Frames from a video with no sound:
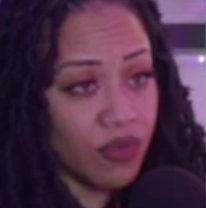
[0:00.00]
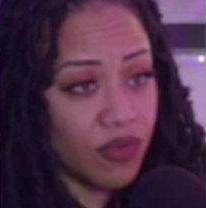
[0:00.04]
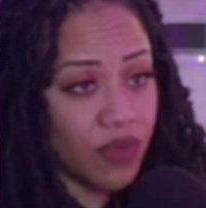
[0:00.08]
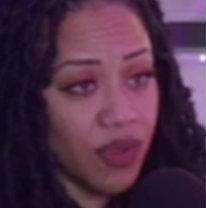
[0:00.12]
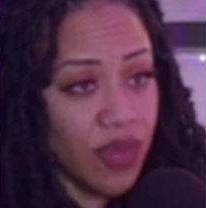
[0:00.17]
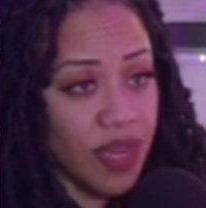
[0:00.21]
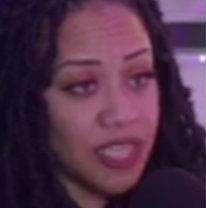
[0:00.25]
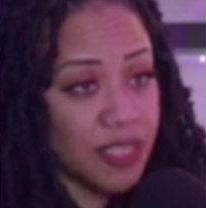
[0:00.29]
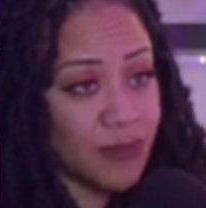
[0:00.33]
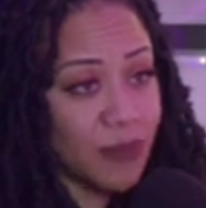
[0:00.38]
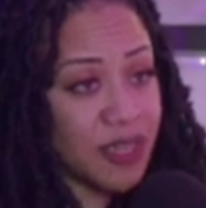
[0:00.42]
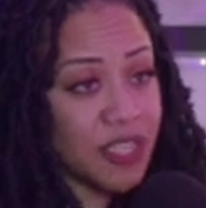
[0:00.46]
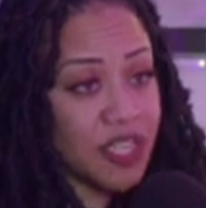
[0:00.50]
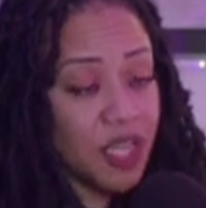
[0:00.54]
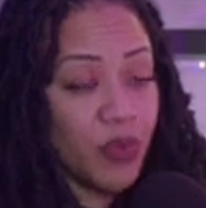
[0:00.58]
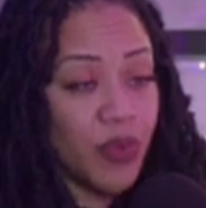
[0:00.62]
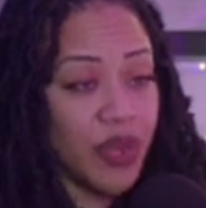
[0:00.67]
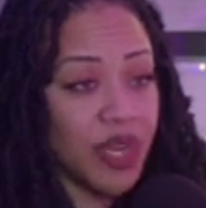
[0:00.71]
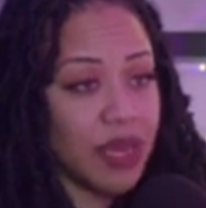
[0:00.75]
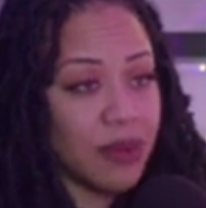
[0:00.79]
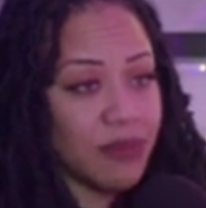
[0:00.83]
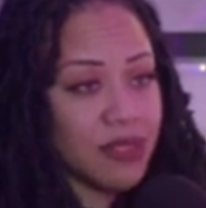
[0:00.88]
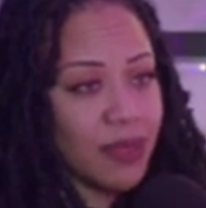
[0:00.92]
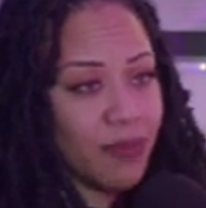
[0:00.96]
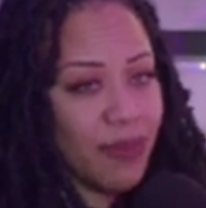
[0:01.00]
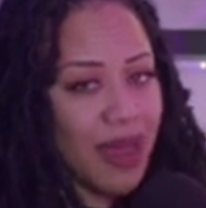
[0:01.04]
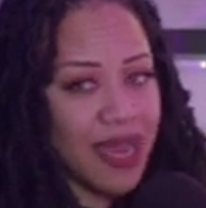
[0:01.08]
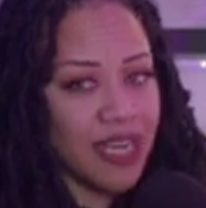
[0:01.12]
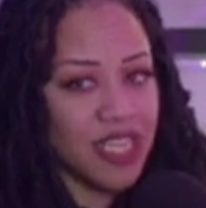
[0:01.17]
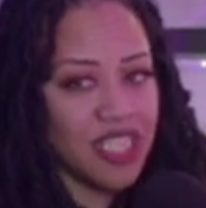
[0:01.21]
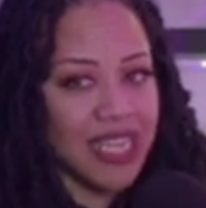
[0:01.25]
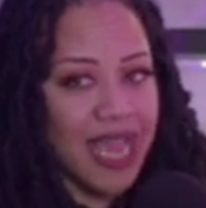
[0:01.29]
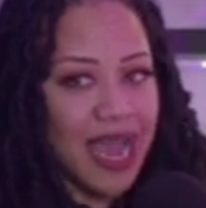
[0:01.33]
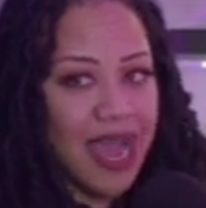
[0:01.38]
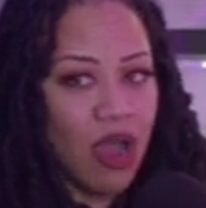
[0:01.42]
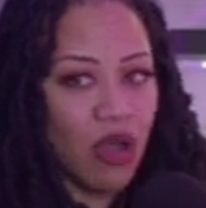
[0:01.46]
especially when it comes to
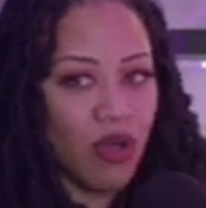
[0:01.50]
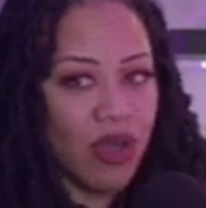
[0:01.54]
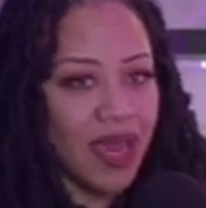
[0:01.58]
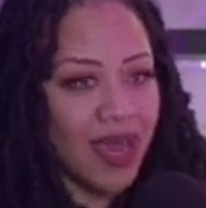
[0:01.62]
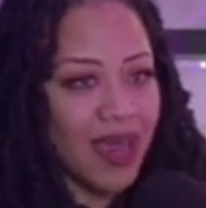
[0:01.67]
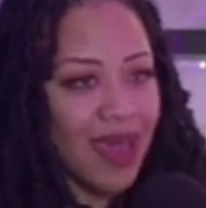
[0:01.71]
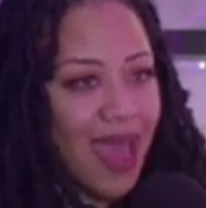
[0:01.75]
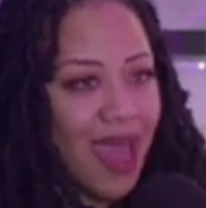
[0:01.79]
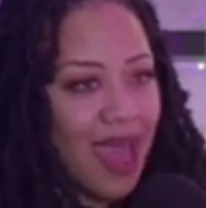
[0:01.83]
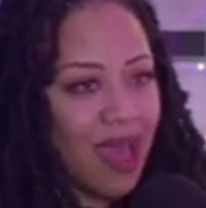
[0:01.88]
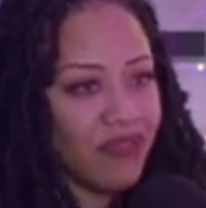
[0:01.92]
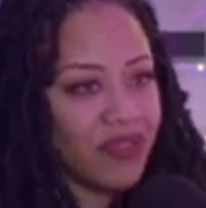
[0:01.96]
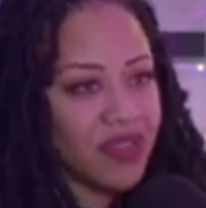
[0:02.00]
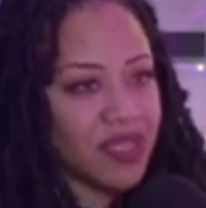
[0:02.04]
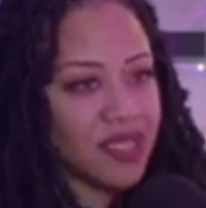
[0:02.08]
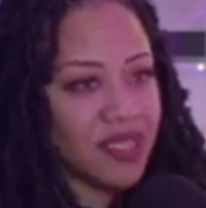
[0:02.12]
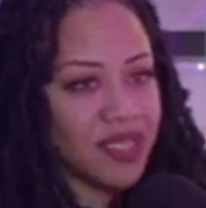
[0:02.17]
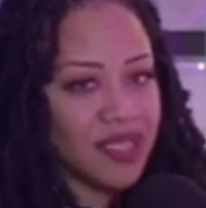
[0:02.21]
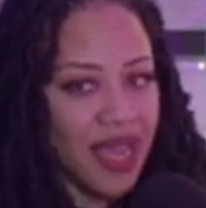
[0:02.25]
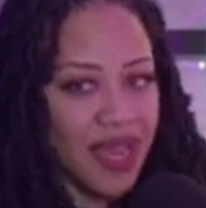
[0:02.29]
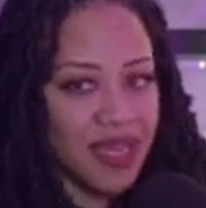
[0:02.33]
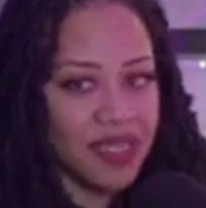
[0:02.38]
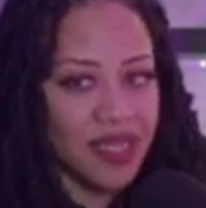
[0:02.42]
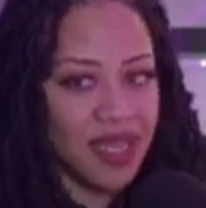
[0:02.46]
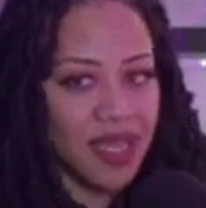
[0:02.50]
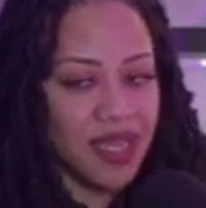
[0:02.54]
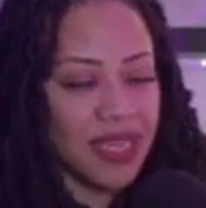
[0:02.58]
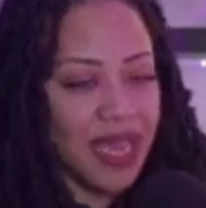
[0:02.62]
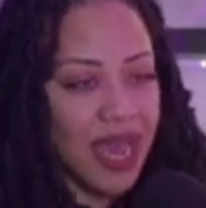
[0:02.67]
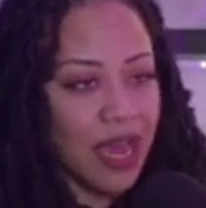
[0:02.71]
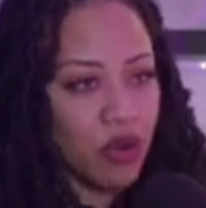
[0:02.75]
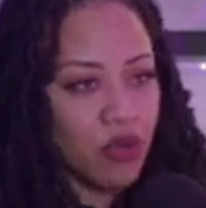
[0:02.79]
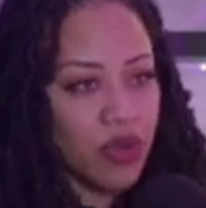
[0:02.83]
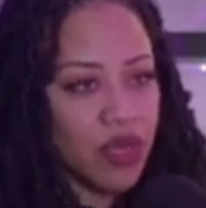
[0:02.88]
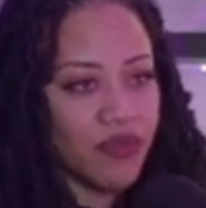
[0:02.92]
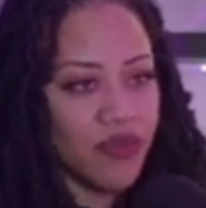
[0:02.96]
bodies. Y'all out here having sex and y'all
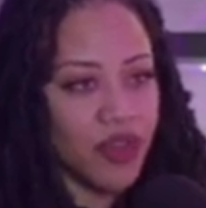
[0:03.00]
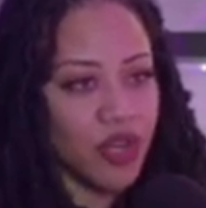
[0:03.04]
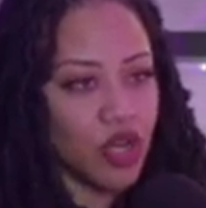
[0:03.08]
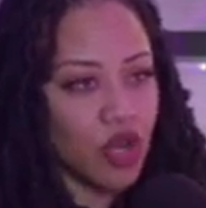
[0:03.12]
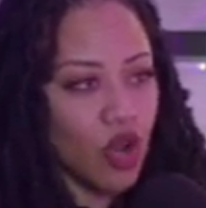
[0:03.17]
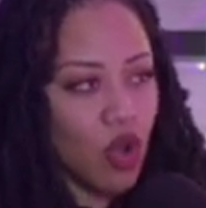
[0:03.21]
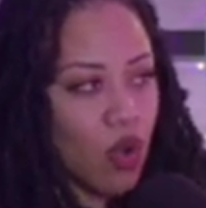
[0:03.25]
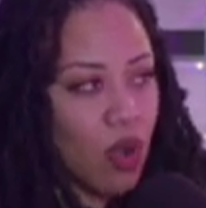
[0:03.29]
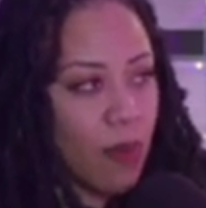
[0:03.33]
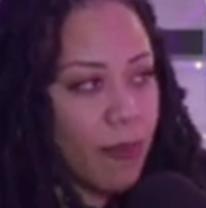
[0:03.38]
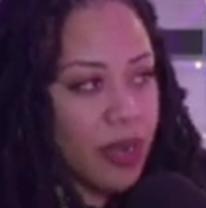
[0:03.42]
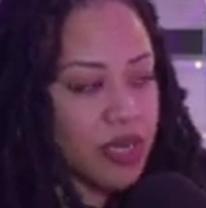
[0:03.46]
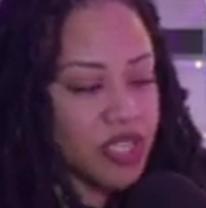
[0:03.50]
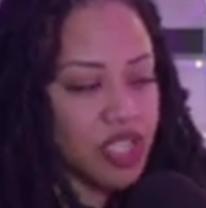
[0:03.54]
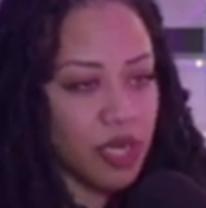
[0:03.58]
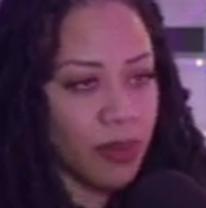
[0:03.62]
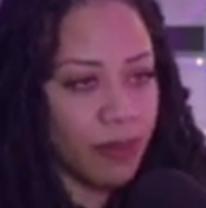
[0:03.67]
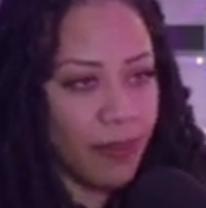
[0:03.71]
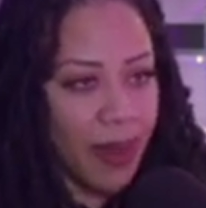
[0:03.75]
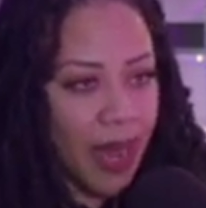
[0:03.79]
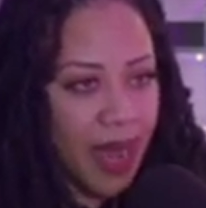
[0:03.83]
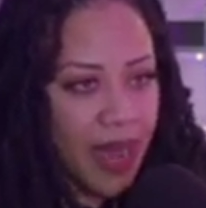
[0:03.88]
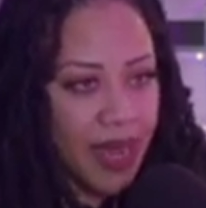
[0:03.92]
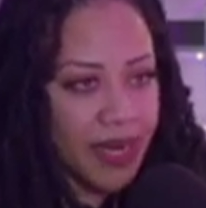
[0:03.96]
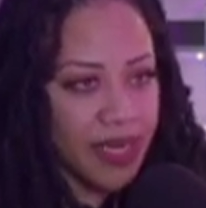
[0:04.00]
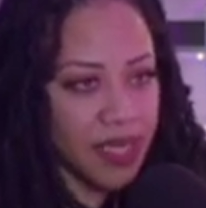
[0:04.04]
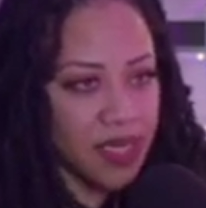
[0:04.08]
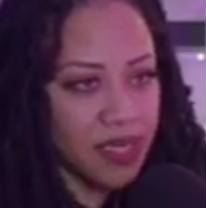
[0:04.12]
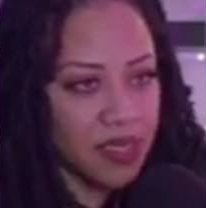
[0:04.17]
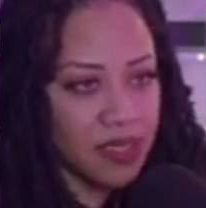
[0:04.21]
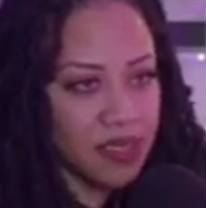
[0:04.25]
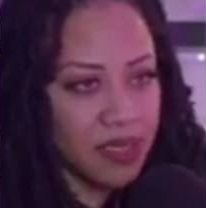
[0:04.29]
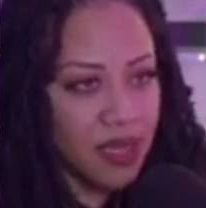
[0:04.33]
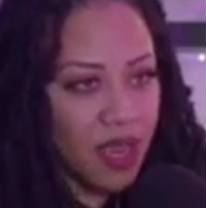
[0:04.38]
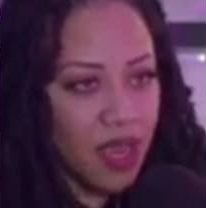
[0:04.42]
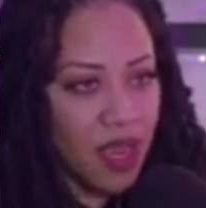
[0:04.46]
don't even know about your
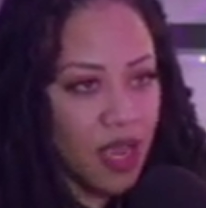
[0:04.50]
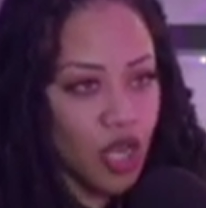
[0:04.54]
bodies.